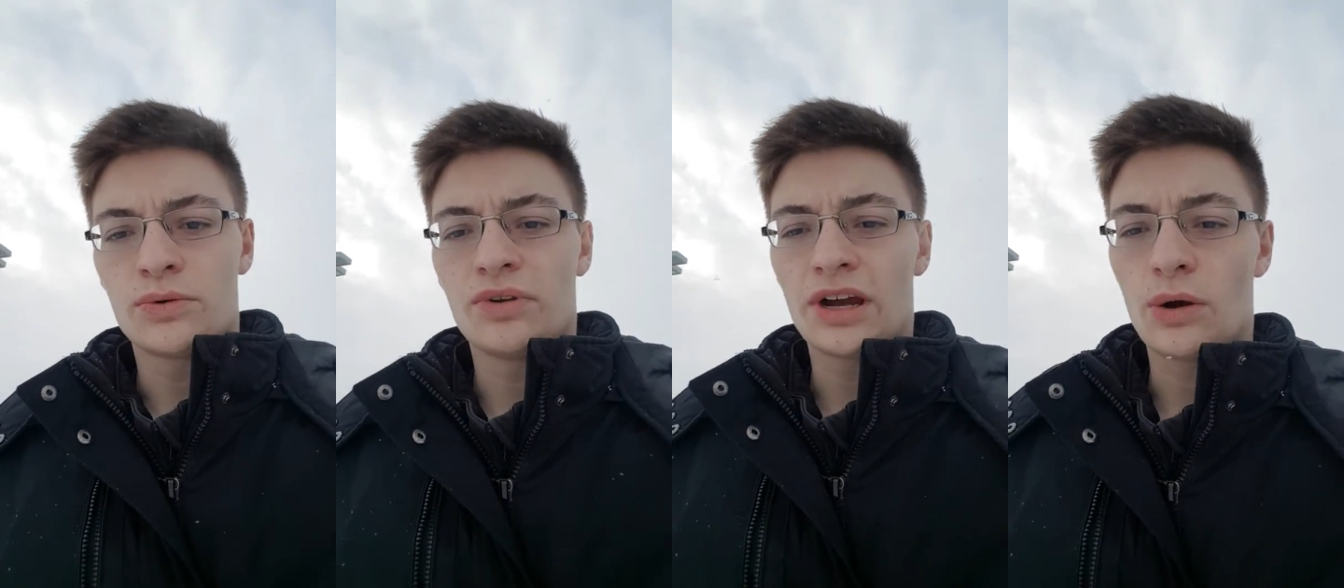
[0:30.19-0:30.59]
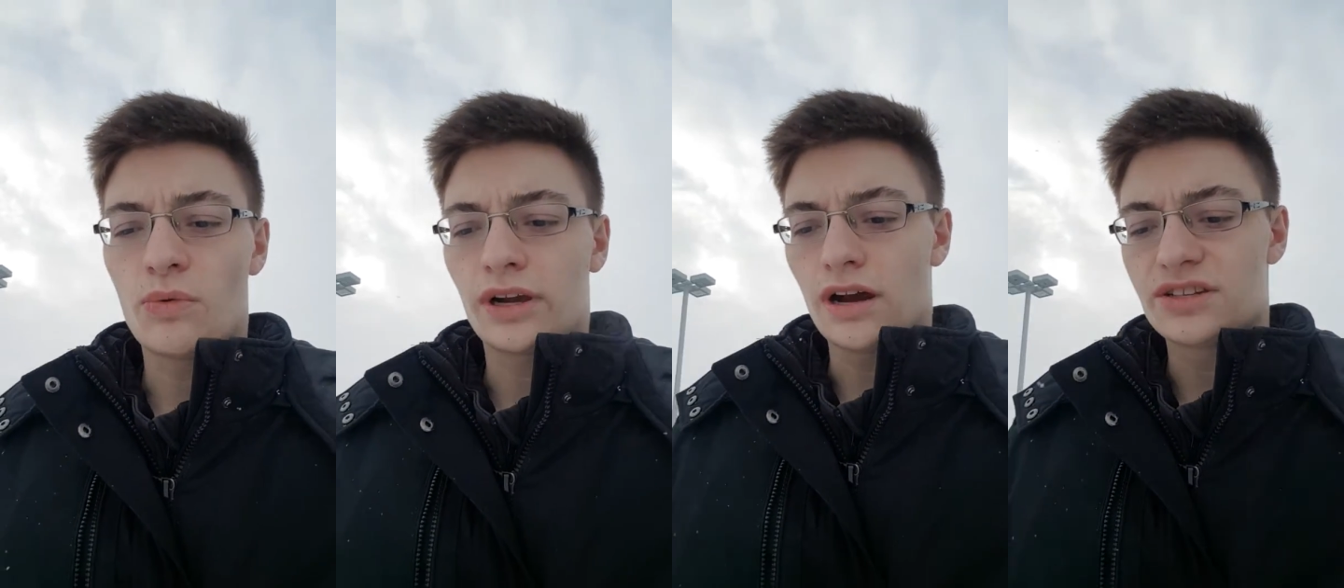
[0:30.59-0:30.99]
We're going to
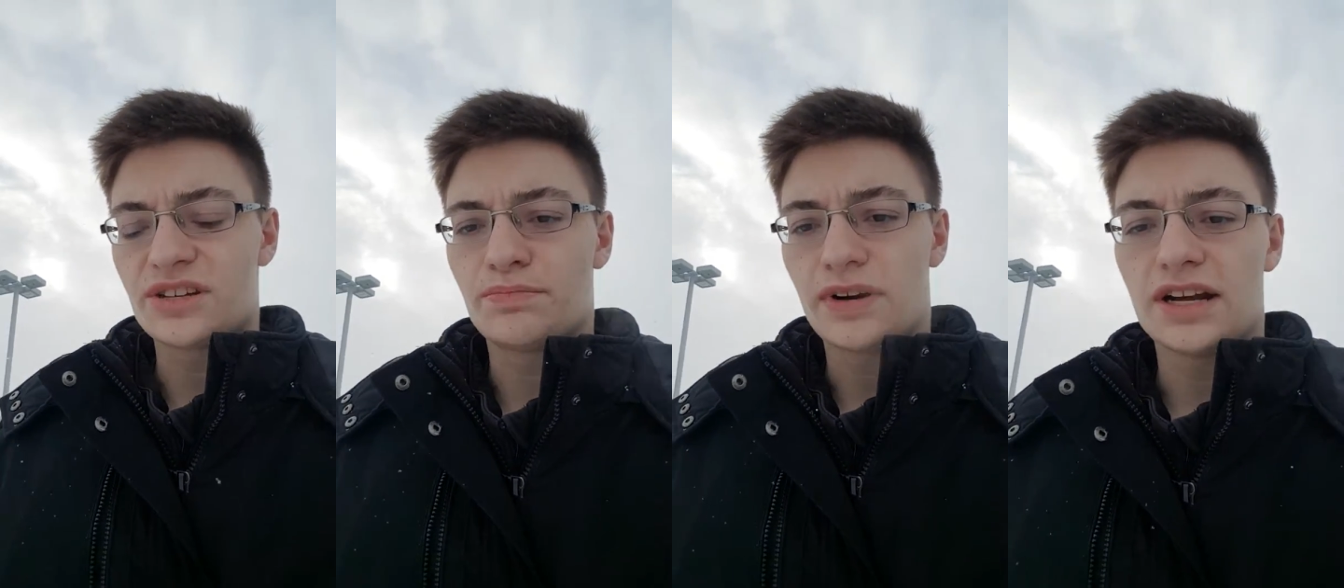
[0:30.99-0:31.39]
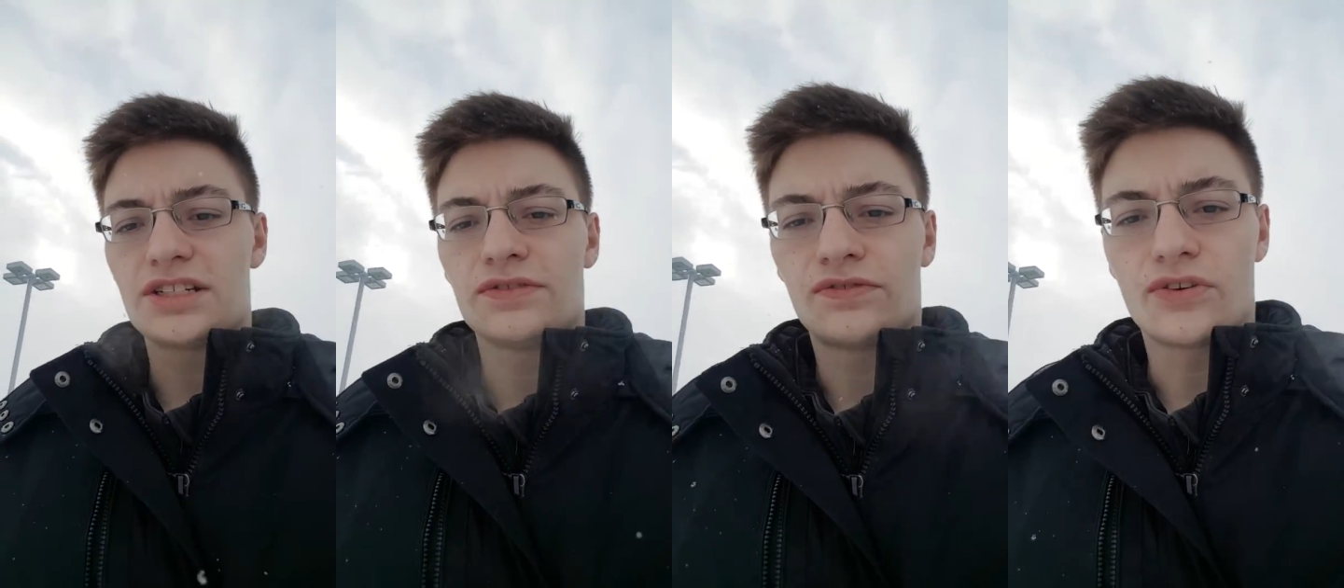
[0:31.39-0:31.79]
work out some
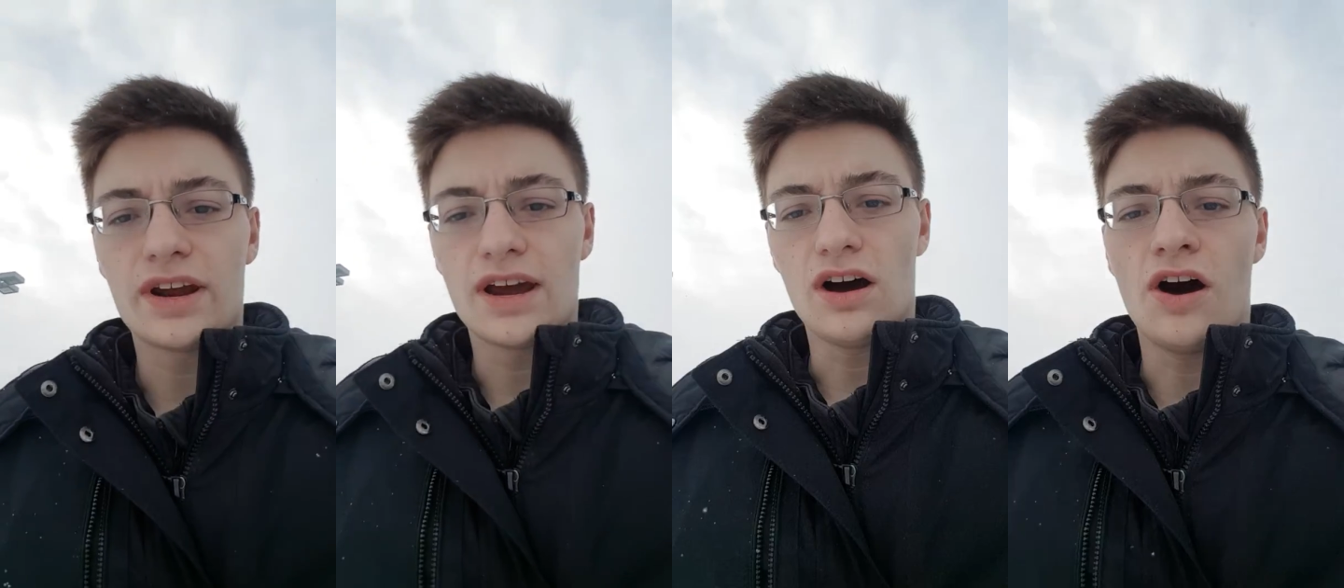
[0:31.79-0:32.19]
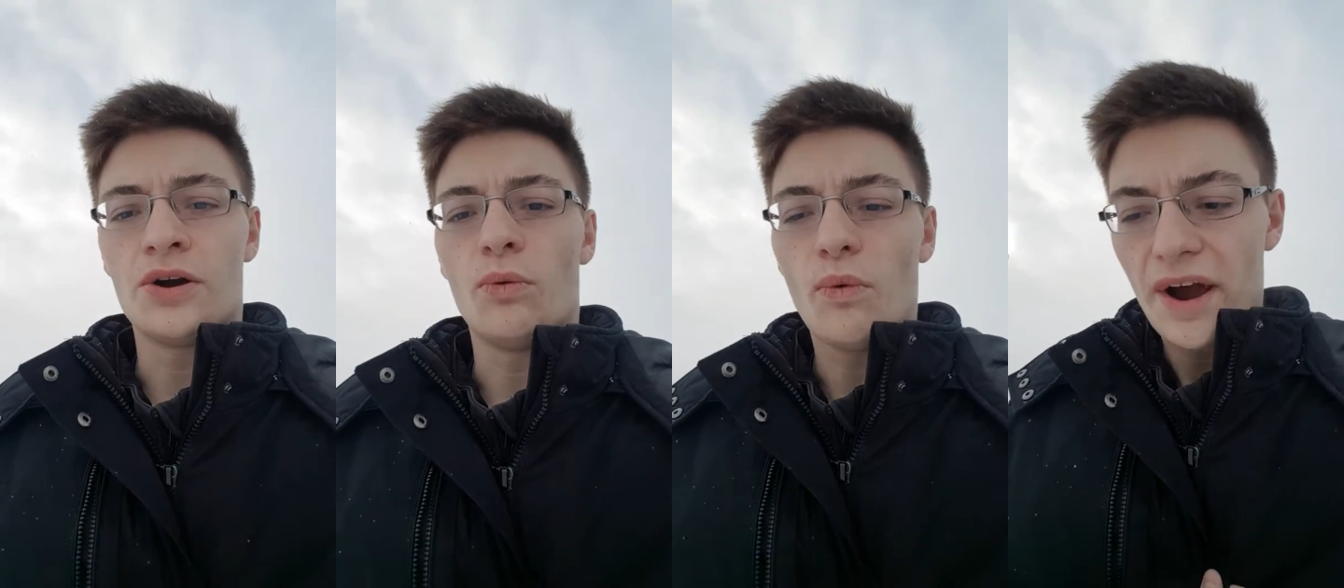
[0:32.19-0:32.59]
pricing for you on
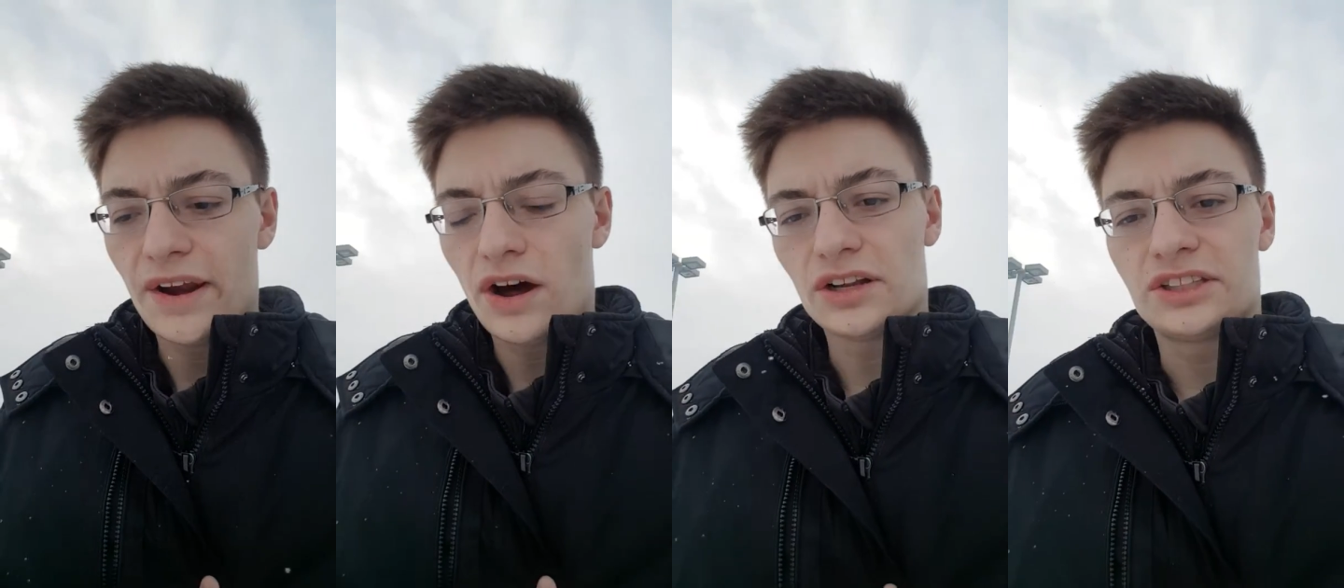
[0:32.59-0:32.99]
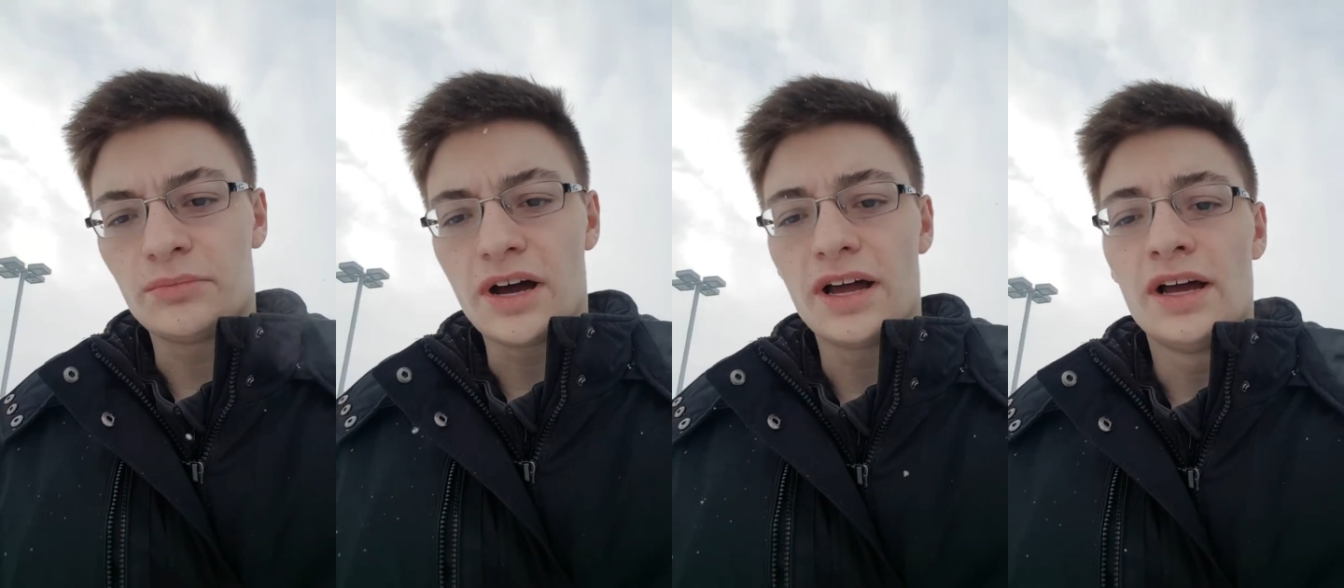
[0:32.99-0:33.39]
a white
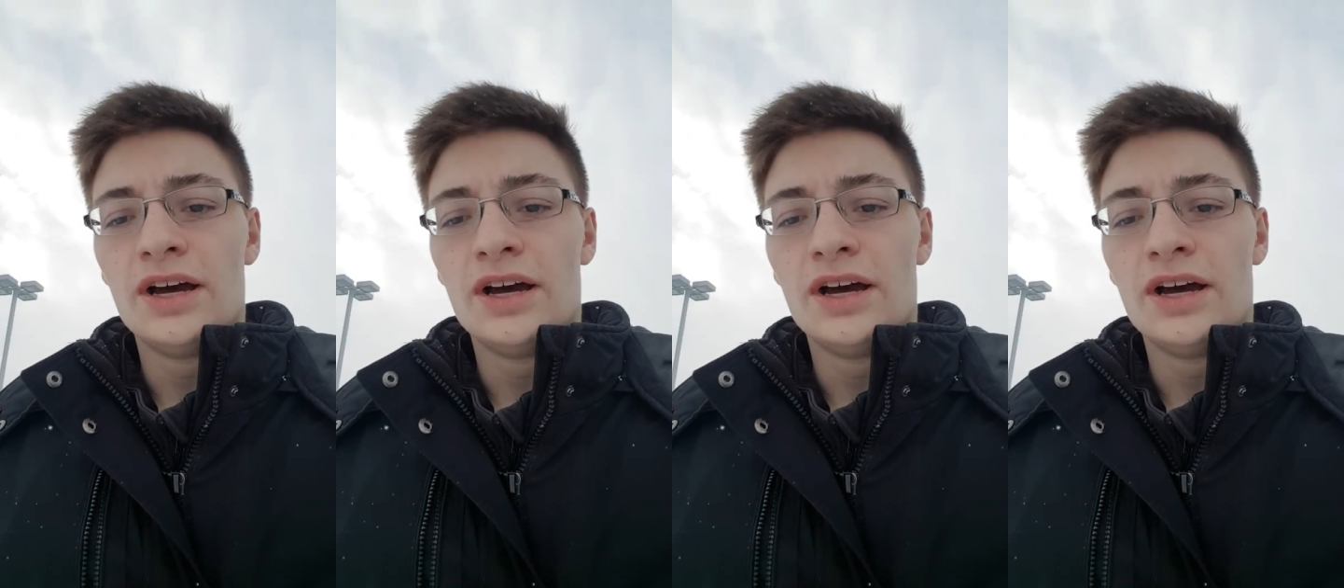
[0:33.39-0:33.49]
Altima.